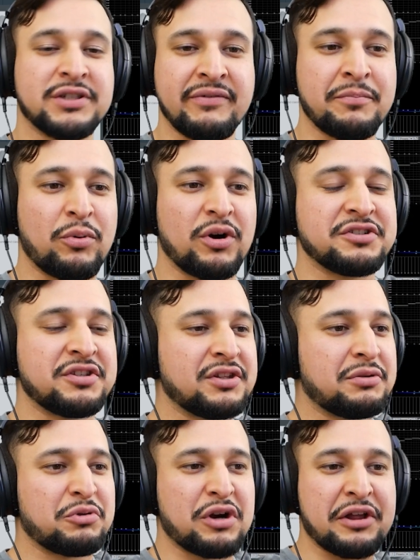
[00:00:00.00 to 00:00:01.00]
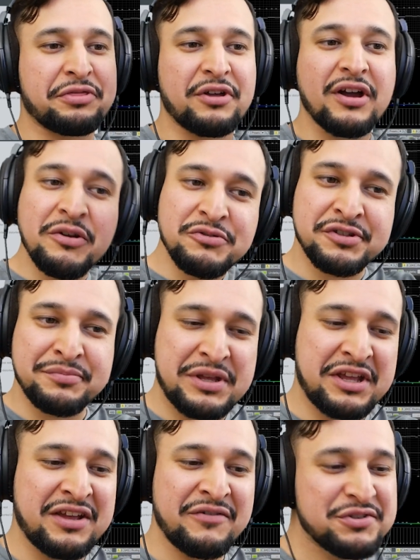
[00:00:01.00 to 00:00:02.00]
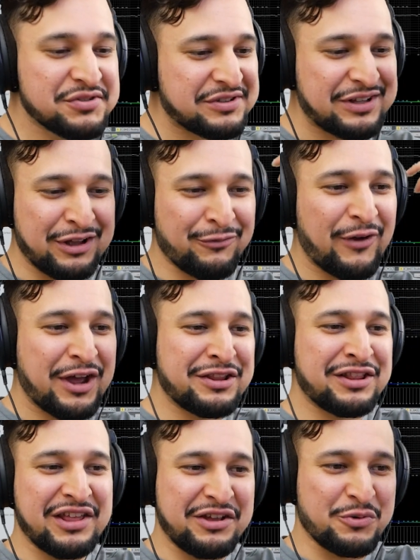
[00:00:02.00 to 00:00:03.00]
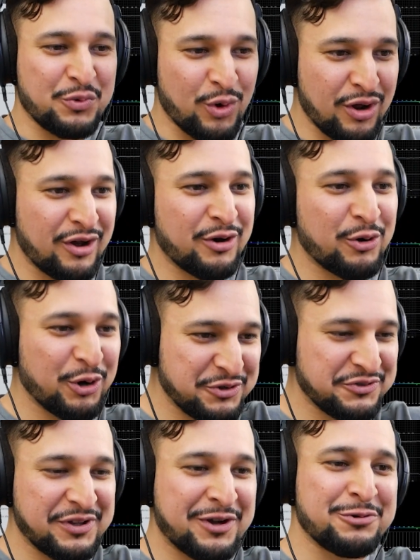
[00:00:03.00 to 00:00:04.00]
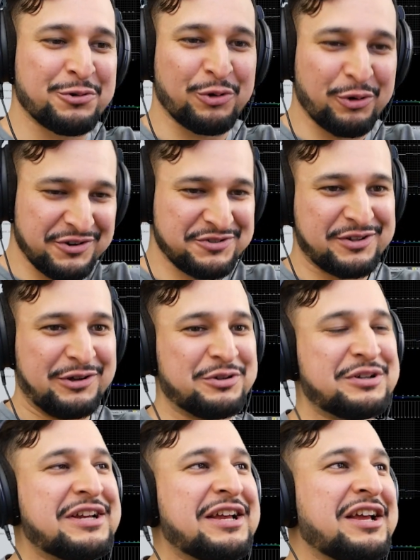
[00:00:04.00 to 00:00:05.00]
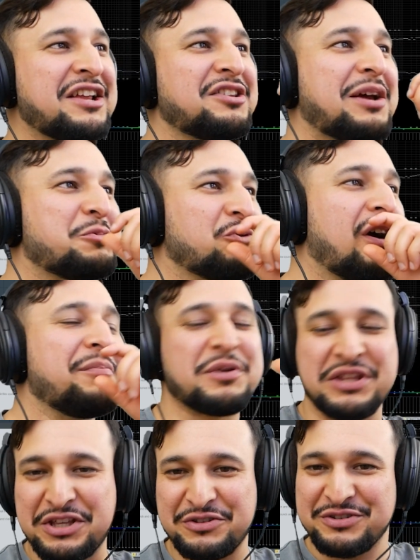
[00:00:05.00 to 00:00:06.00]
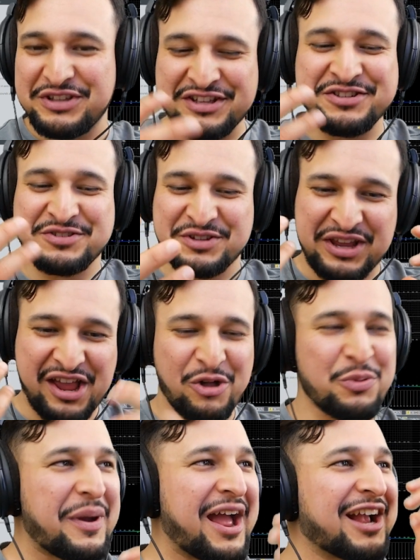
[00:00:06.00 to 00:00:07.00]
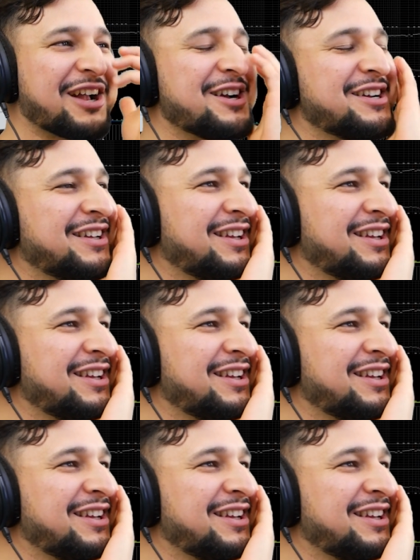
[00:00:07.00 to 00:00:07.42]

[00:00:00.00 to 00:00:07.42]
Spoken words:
even parts in there where I thought he was gonna give us finally like a raw hardstyle or a hardstyle type drop, but he's held back.